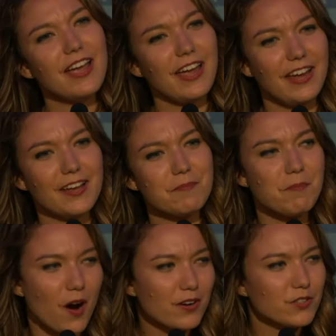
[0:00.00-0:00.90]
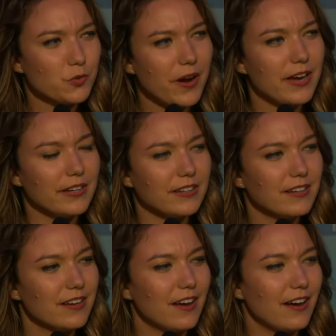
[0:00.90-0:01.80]
and Mark Twain
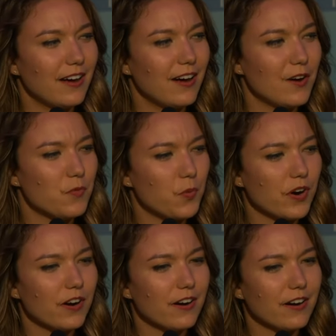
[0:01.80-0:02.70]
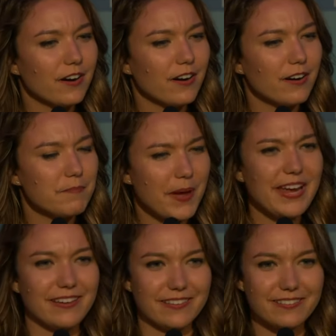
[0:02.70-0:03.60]
uh, were
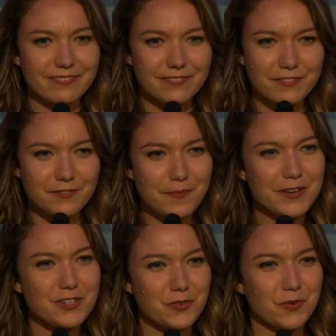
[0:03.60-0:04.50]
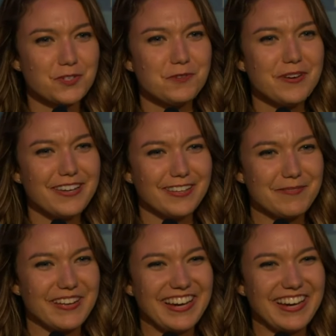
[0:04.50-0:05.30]
banned from their school's curriculum.